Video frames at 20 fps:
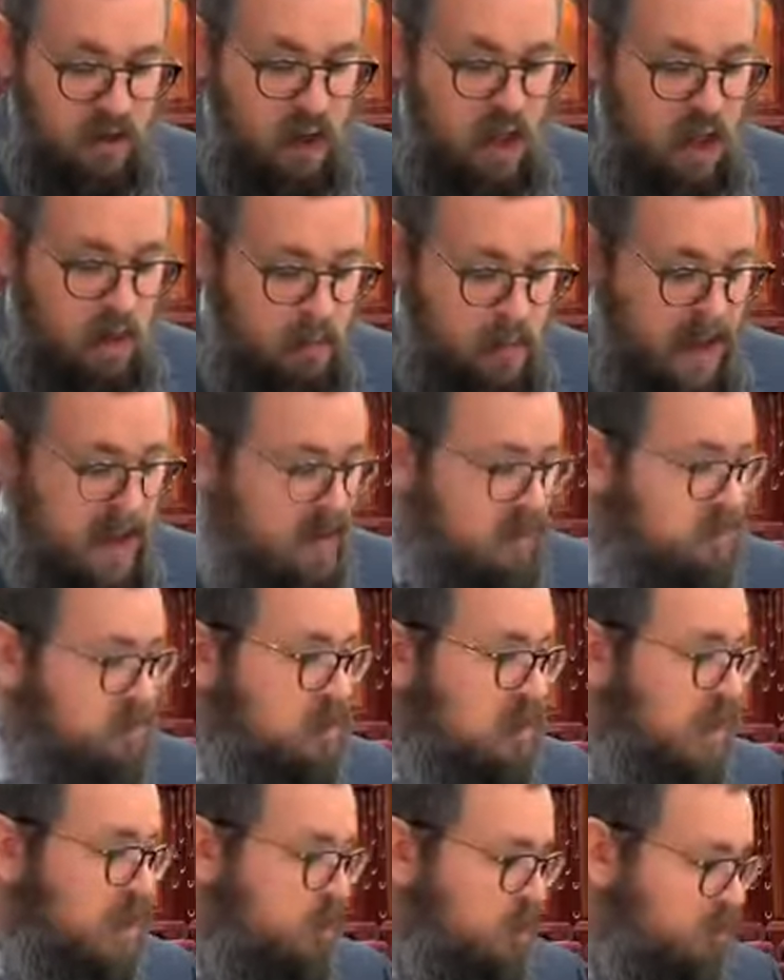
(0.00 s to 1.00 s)
Man is
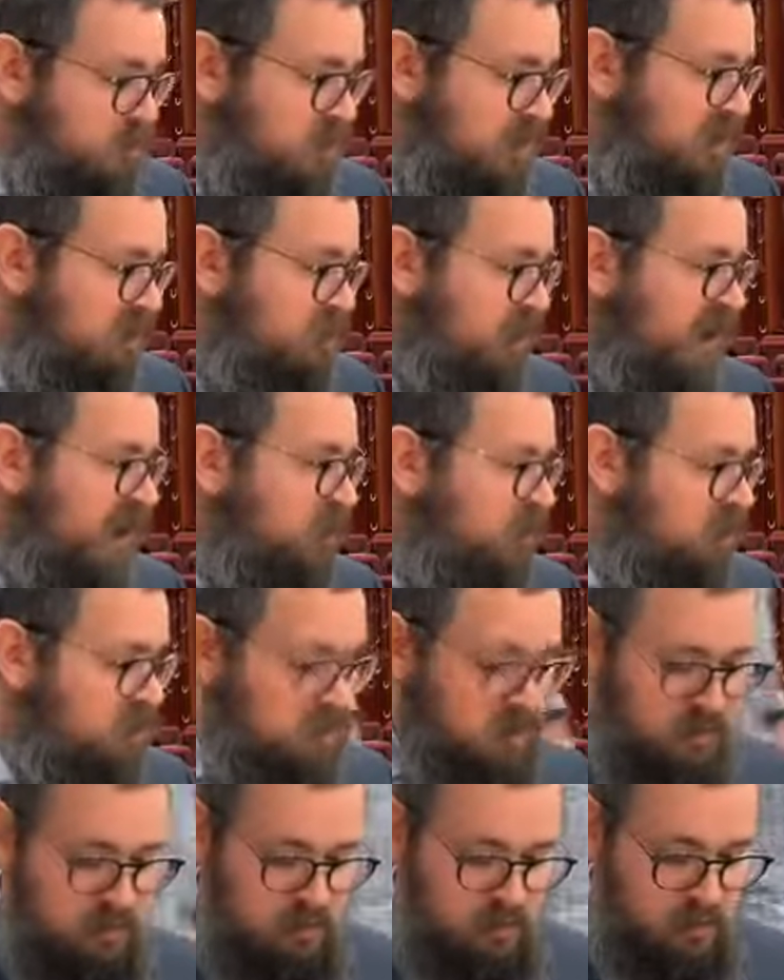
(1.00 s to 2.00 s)
made up of 10
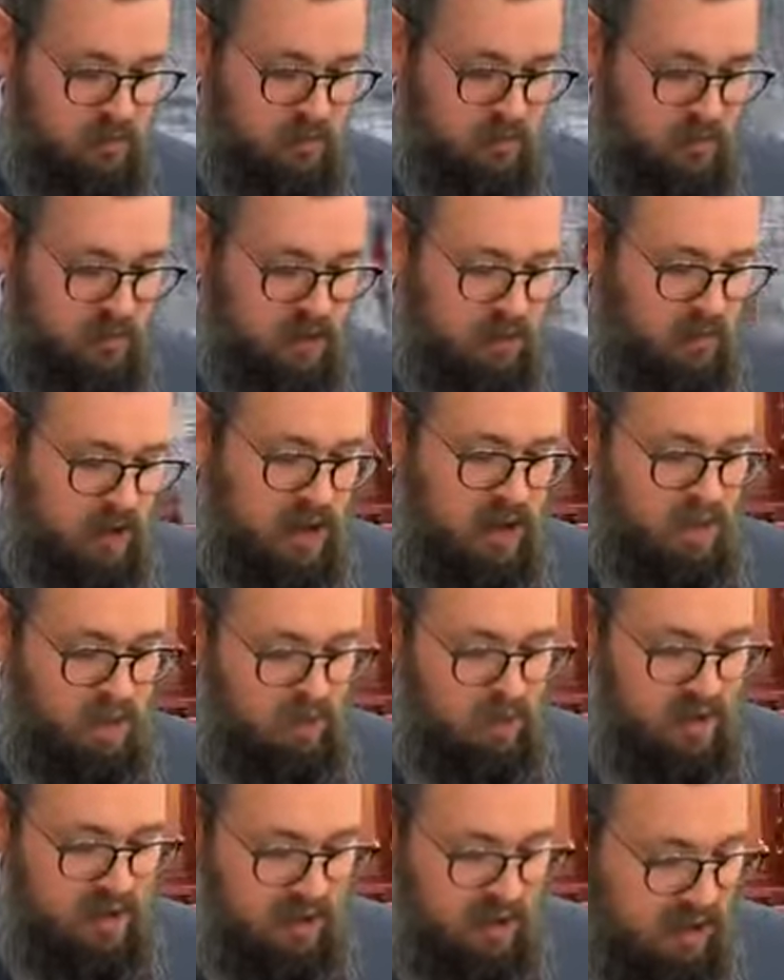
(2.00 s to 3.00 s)
faculties, right?
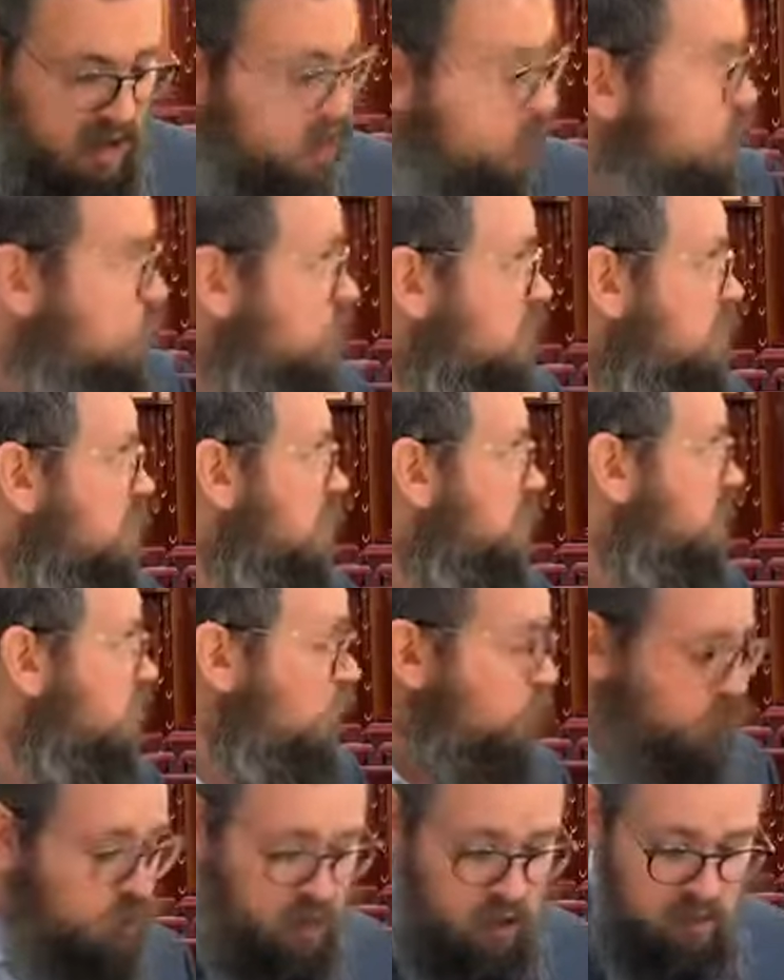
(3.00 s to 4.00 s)
3 intellectual and 7
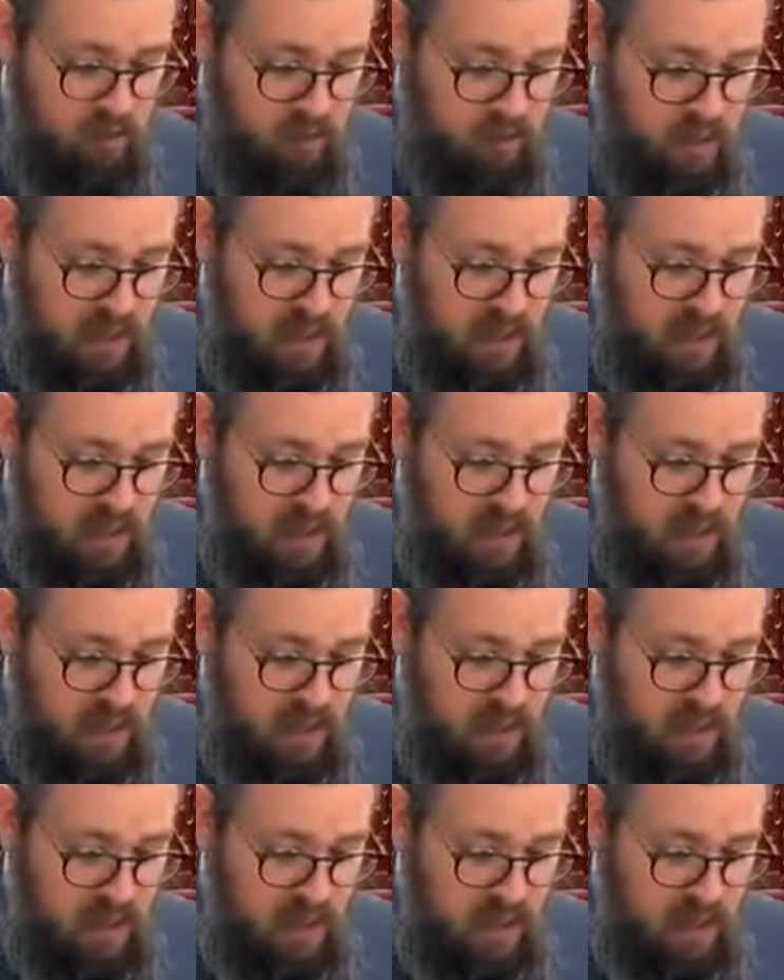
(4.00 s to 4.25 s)
emotional.